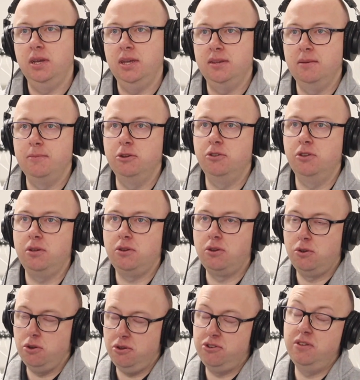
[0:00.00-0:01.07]
It's the most
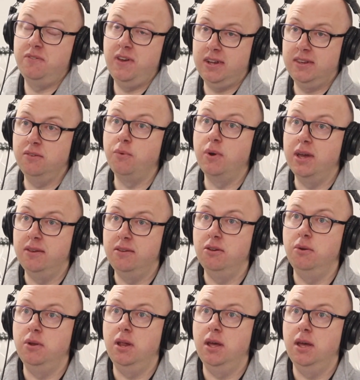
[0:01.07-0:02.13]
cost-effective way of
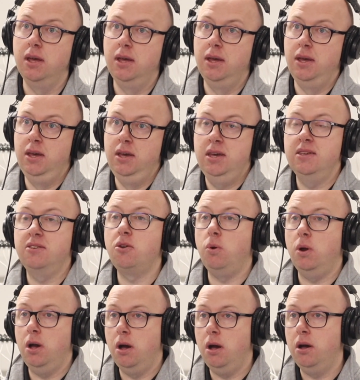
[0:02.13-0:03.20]
doing it. Yeah. It's
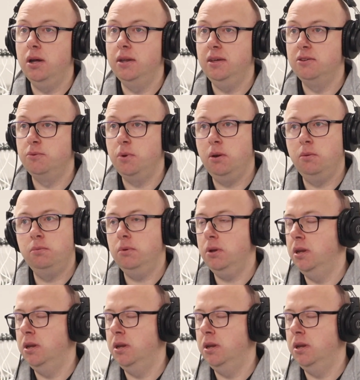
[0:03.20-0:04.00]
quite hardy as well.